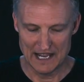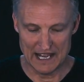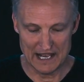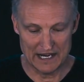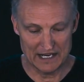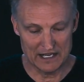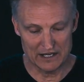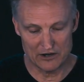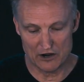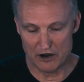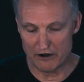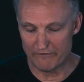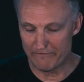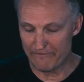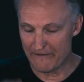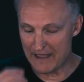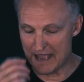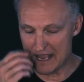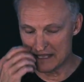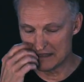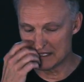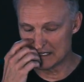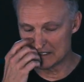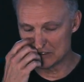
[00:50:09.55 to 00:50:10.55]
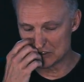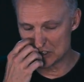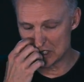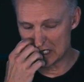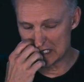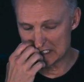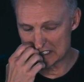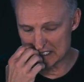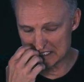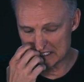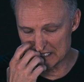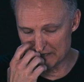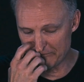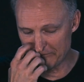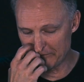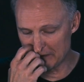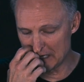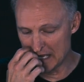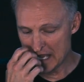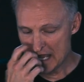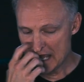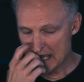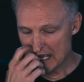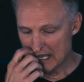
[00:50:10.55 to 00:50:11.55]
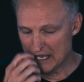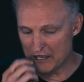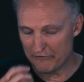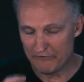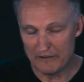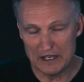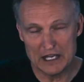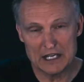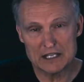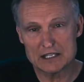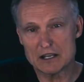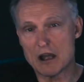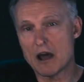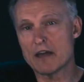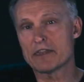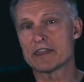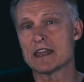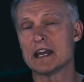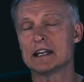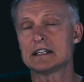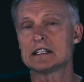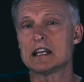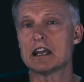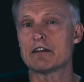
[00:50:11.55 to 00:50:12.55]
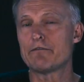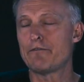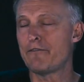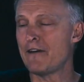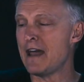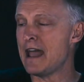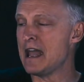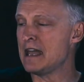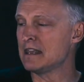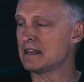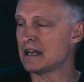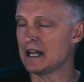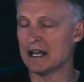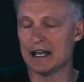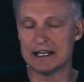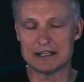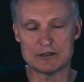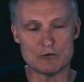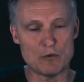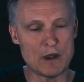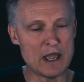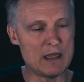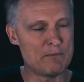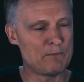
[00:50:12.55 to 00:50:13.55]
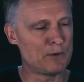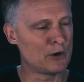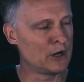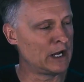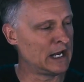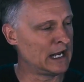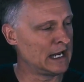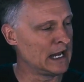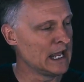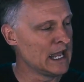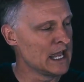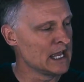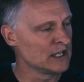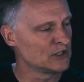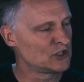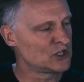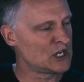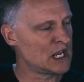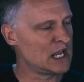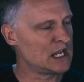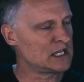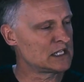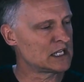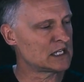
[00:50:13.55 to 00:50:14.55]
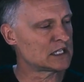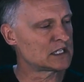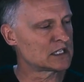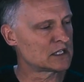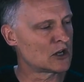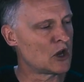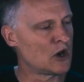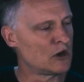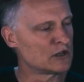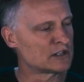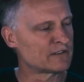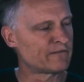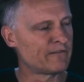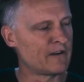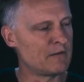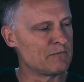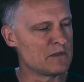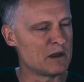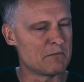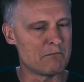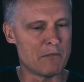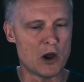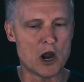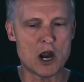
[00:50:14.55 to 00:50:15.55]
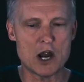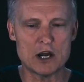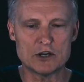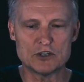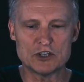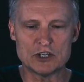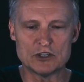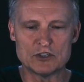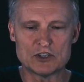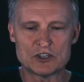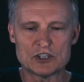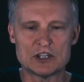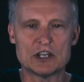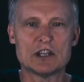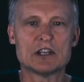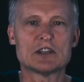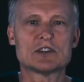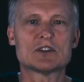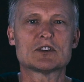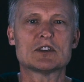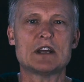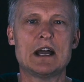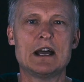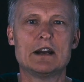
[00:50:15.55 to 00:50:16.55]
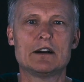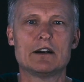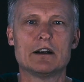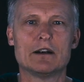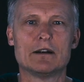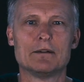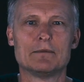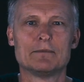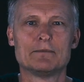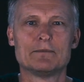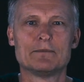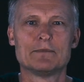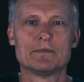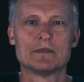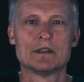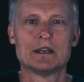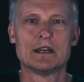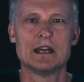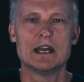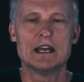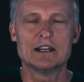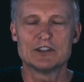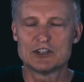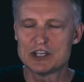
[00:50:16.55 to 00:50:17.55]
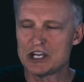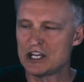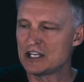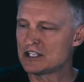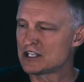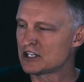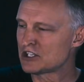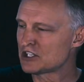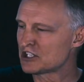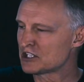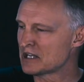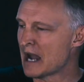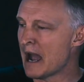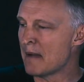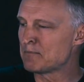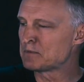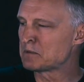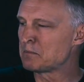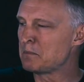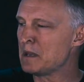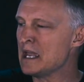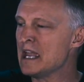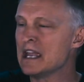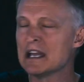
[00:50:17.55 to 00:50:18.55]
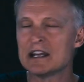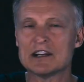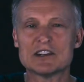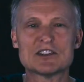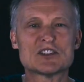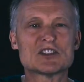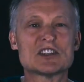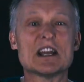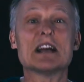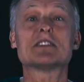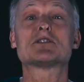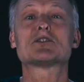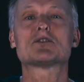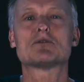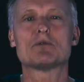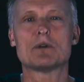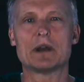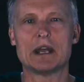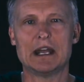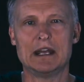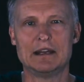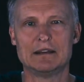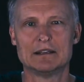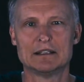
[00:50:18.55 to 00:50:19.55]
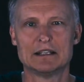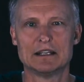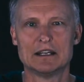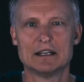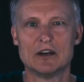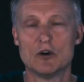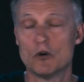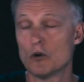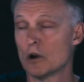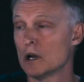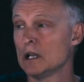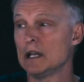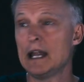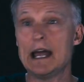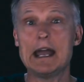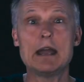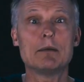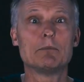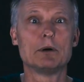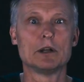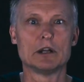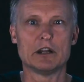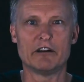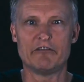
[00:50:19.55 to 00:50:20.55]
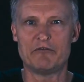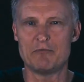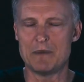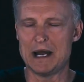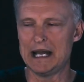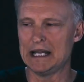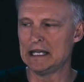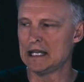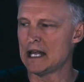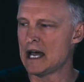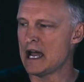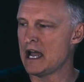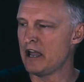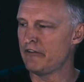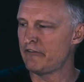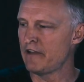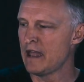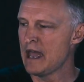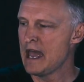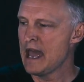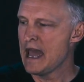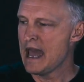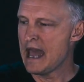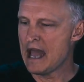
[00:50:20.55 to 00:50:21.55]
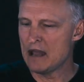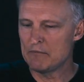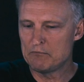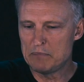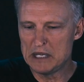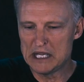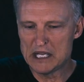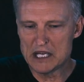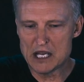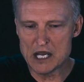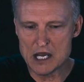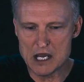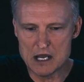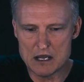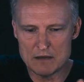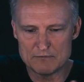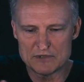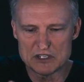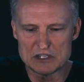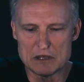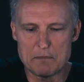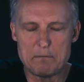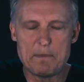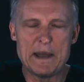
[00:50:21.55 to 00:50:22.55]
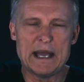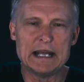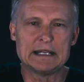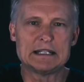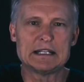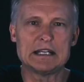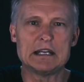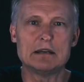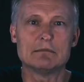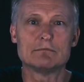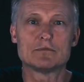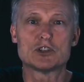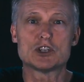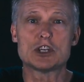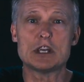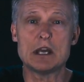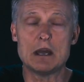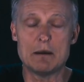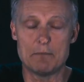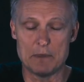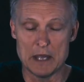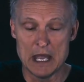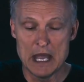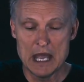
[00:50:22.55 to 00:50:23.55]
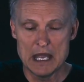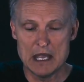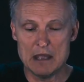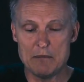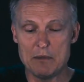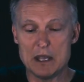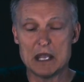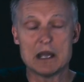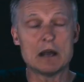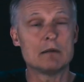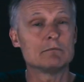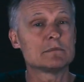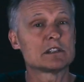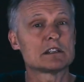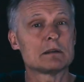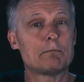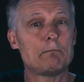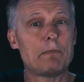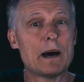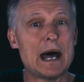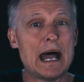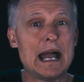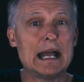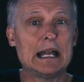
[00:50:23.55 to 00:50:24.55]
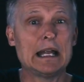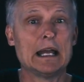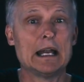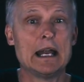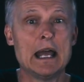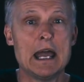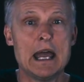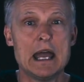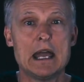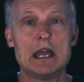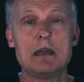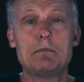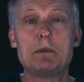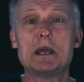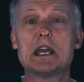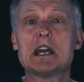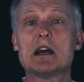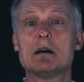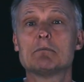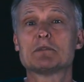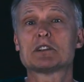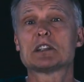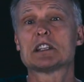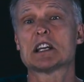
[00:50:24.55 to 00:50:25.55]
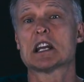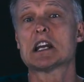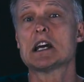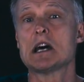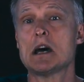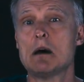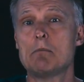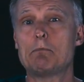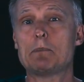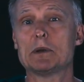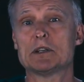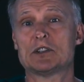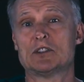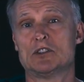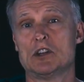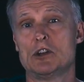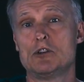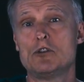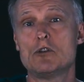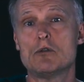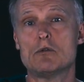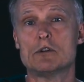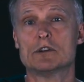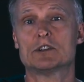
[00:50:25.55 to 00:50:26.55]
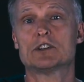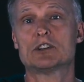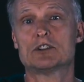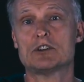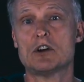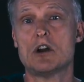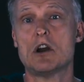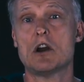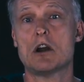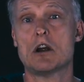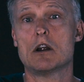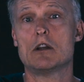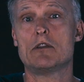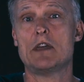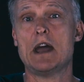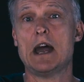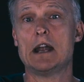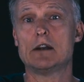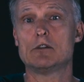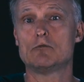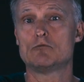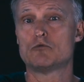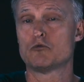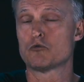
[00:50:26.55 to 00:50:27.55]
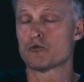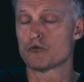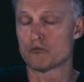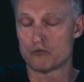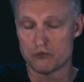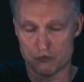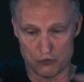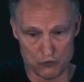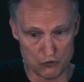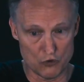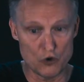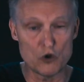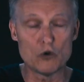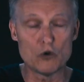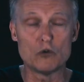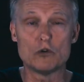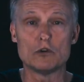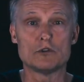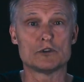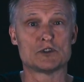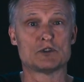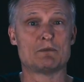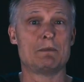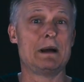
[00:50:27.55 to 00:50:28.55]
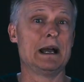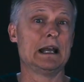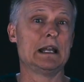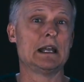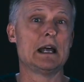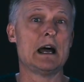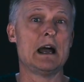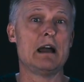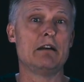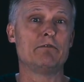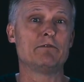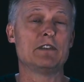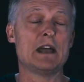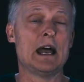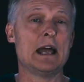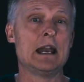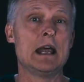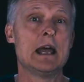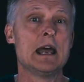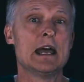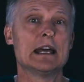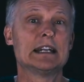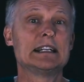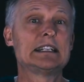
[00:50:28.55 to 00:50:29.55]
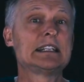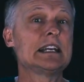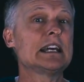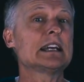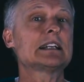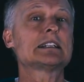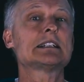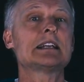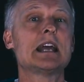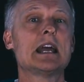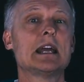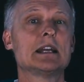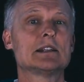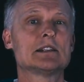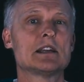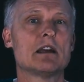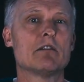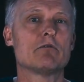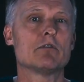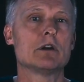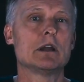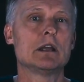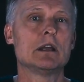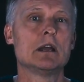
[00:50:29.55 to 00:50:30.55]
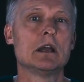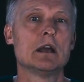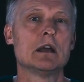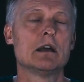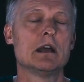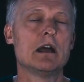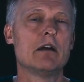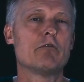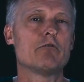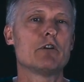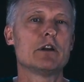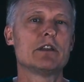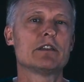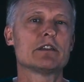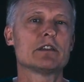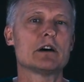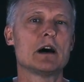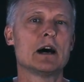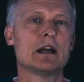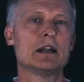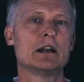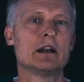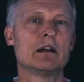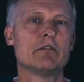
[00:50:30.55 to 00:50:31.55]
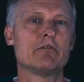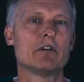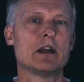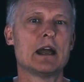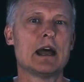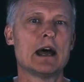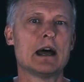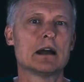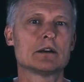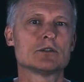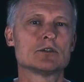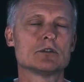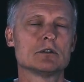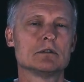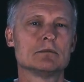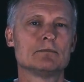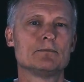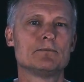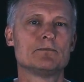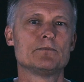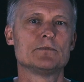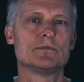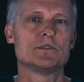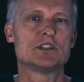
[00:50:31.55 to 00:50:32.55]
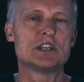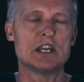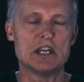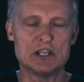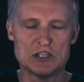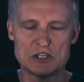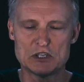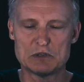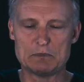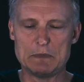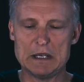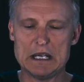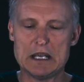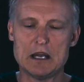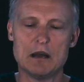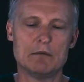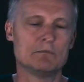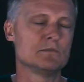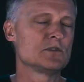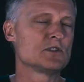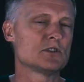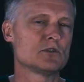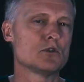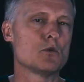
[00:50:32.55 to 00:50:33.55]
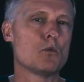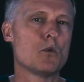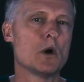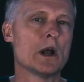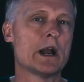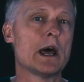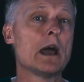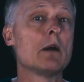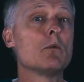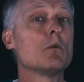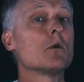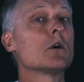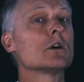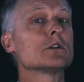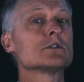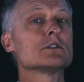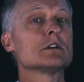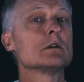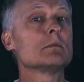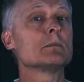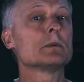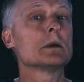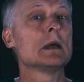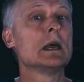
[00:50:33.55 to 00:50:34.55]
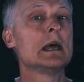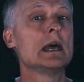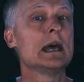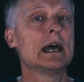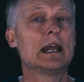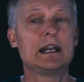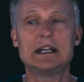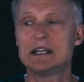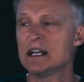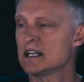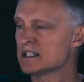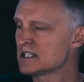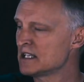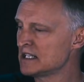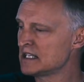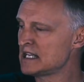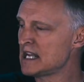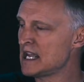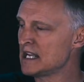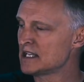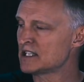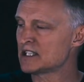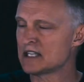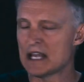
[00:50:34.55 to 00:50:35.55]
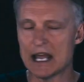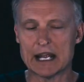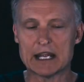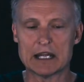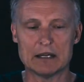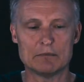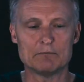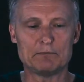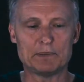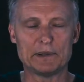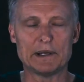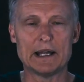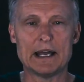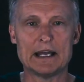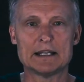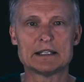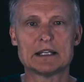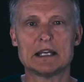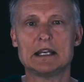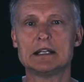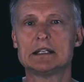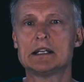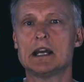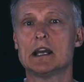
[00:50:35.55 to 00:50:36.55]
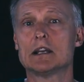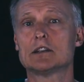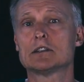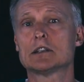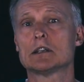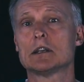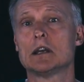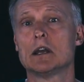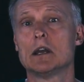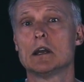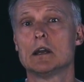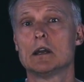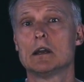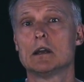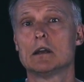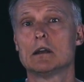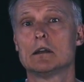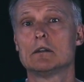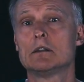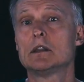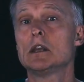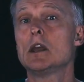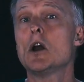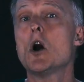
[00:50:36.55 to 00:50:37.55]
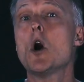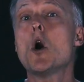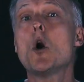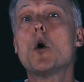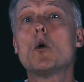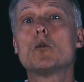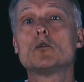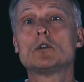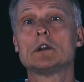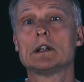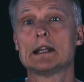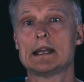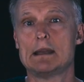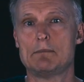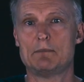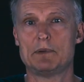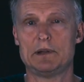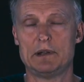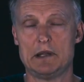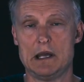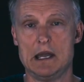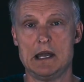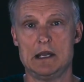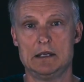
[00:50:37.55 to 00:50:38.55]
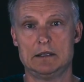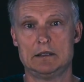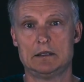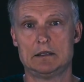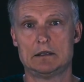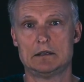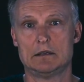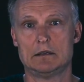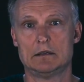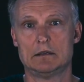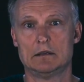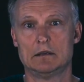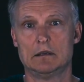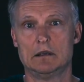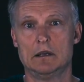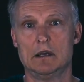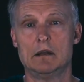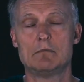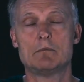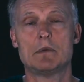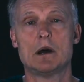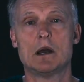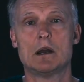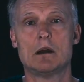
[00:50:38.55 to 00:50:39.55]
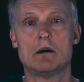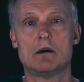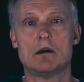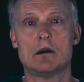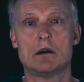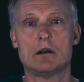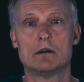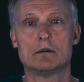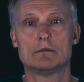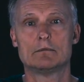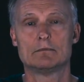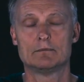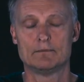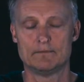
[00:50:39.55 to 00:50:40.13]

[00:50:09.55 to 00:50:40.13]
And in our faith in Jesus, if it is authentic faith, I like the way he put it, Jesus goes from the margins to the center. Jesus stops being an accessory or a label of my life and becomes the Pentium chip. He becomes the pilot. He becomes the compass, the North Star that rules my life, that dictates every thought and every action. Jesus becomes the one I worship. And he doesn't take second place. He takes the only place in my heart.